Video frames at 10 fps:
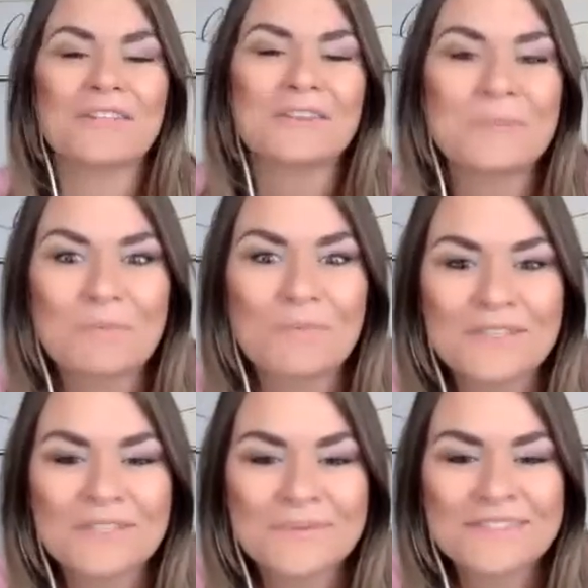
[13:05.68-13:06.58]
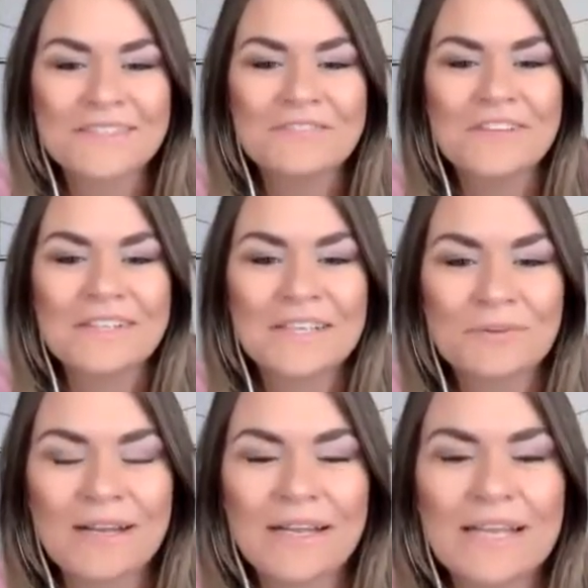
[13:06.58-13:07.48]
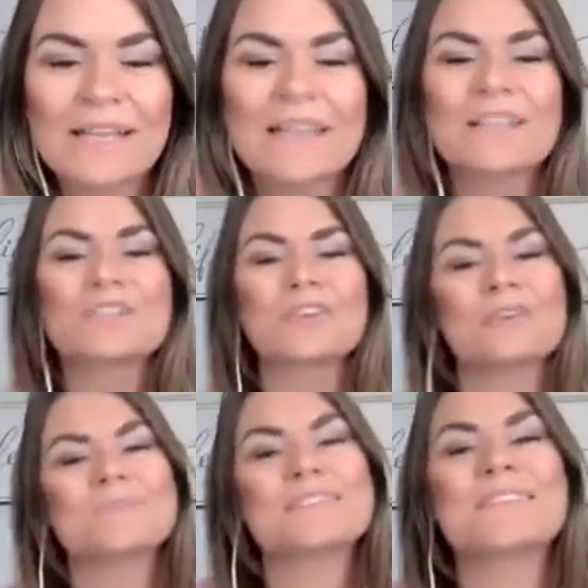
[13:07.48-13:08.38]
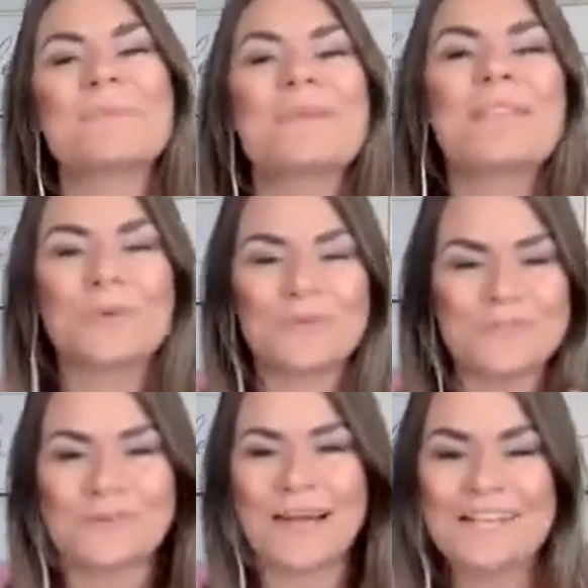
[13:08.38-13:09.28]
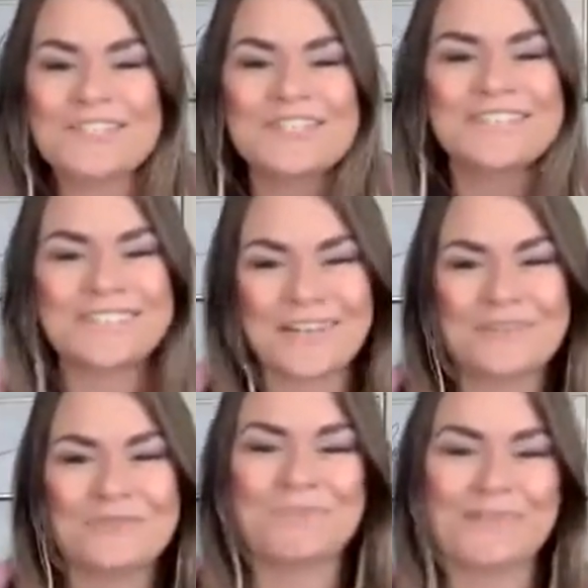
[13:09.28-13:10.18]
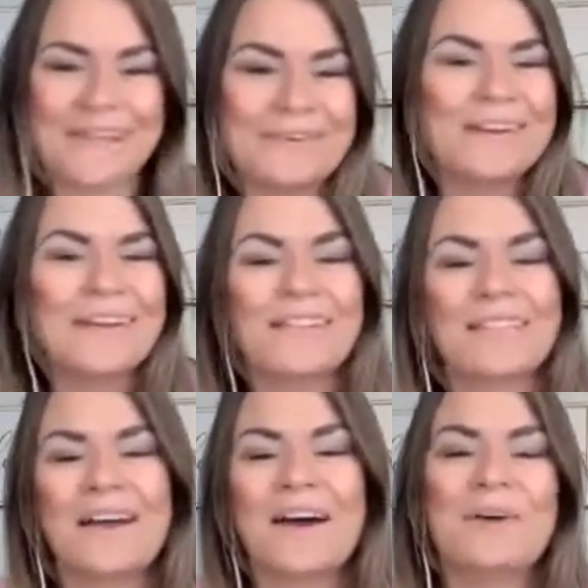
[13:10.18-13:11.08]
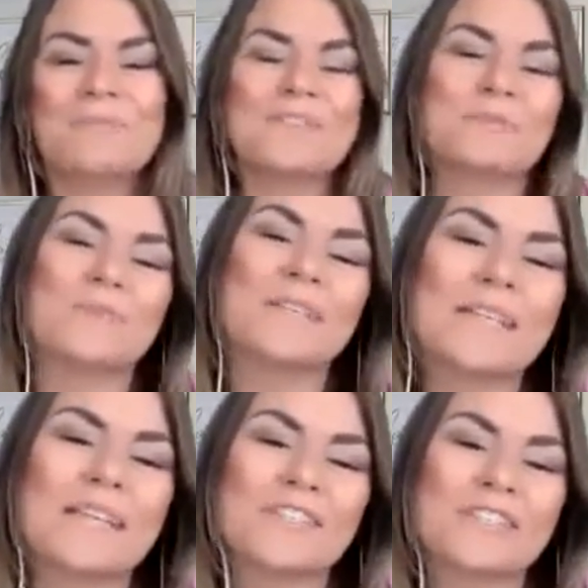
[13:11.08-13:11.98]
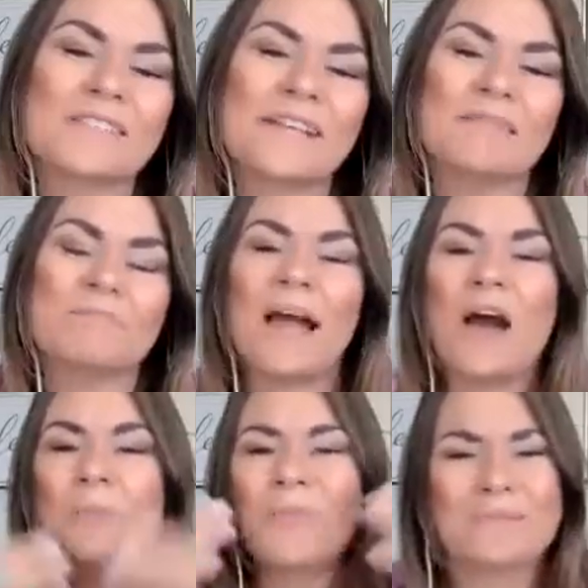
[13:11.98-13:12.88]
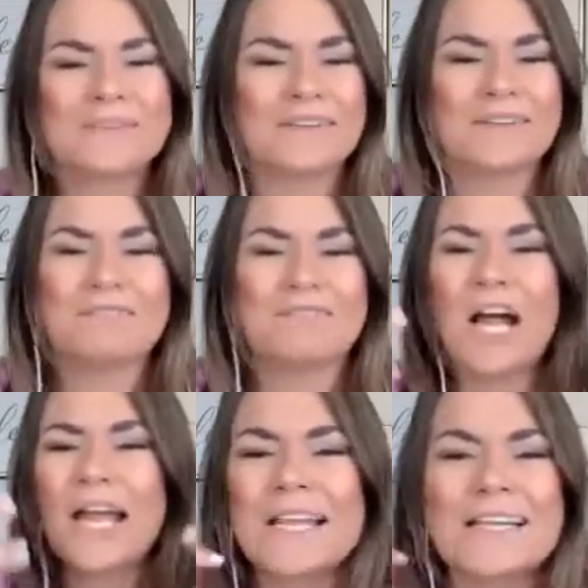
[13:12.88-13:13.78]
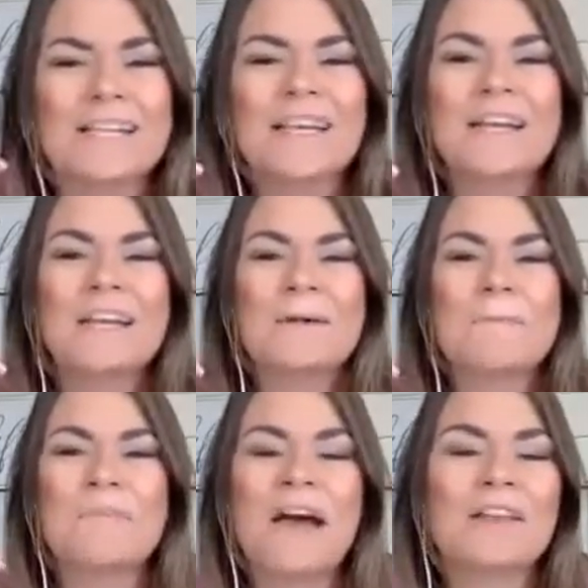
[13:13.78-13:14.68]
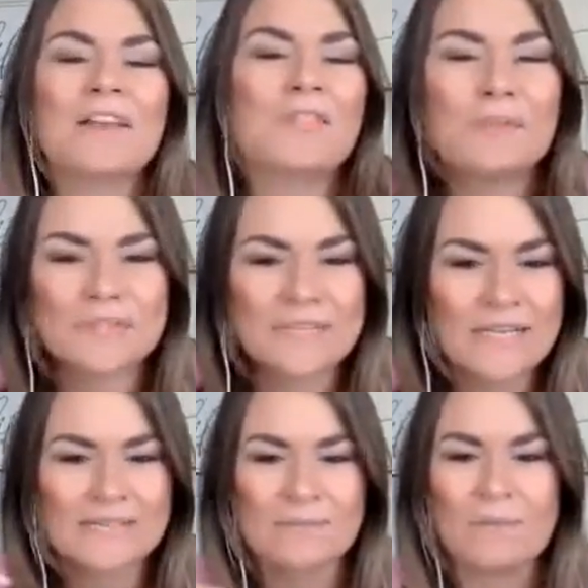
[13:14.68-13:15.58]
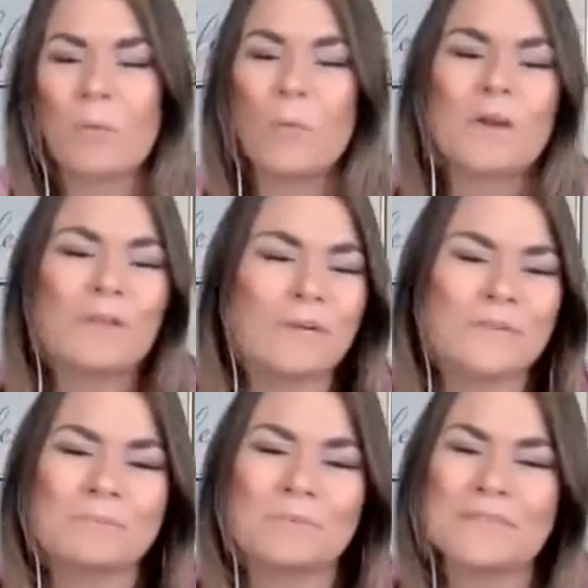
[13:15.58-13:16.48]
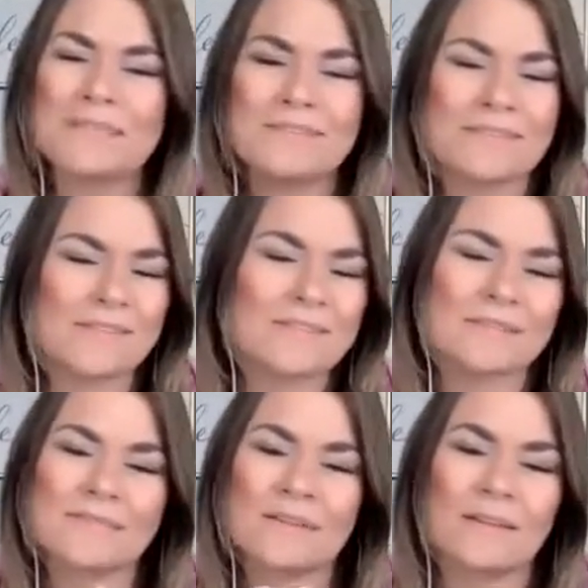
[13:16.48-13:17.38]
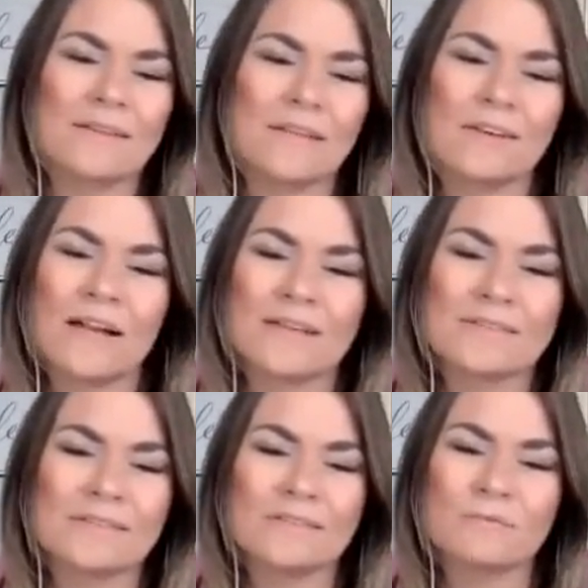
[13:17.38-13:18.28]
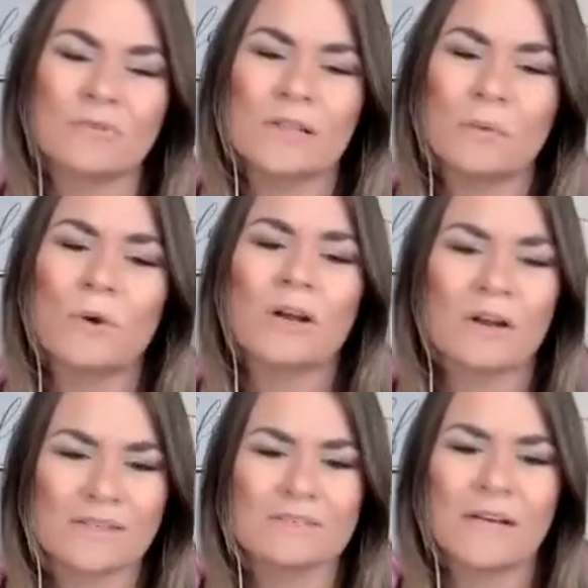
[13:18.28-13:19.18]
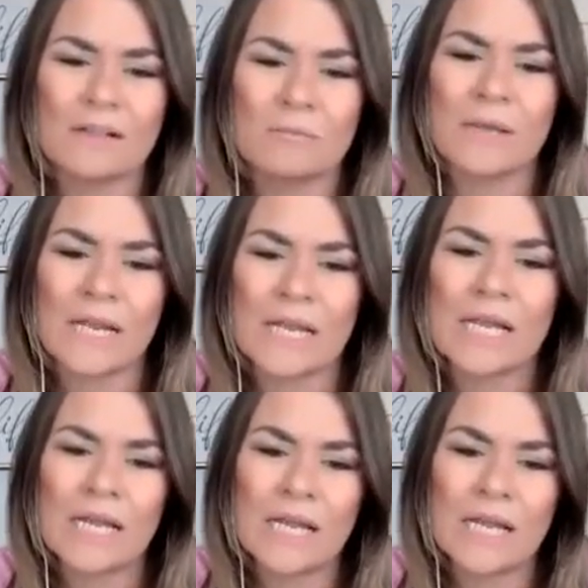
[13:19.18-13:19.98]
a little bit more specifically, right? Like in terms of some of those strategies that you play with to really just help them to find that enthusiasm. Like what are those belief systems that a leader has to really work on developing?